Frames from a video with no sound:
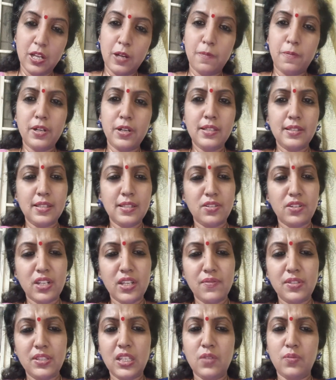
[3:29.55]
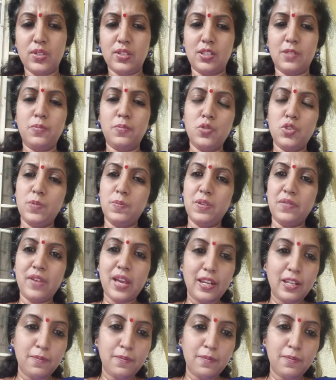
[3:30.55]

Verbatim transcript: Princess Revati was supposed to be very